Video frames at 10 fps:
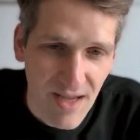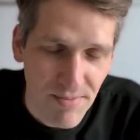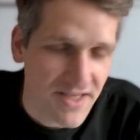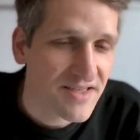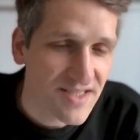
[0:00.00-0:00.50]

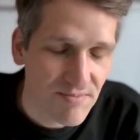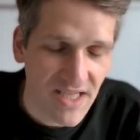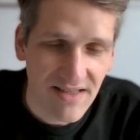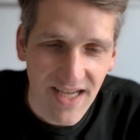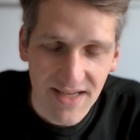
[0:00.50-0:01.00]
but that doesn't
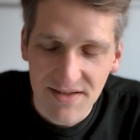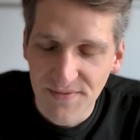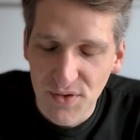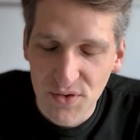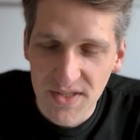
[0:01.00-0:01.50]
mean that
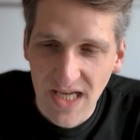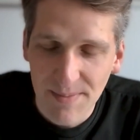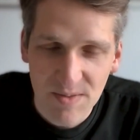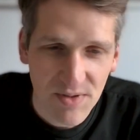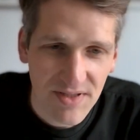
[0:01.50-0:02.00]
if you're using
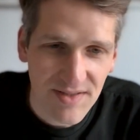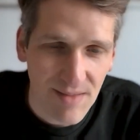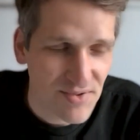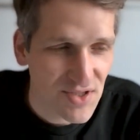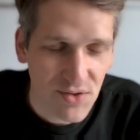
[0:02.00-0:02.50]
HubSpot, this
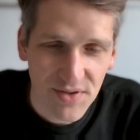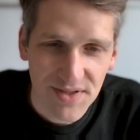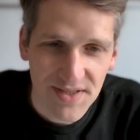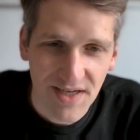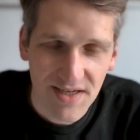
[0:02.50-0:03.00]
episode
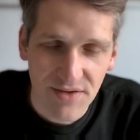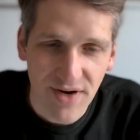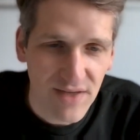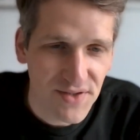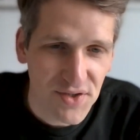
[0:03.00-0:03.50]
is
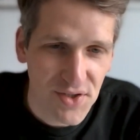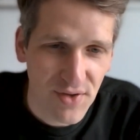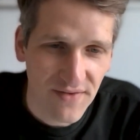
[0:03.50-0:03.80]
irrelevant to you.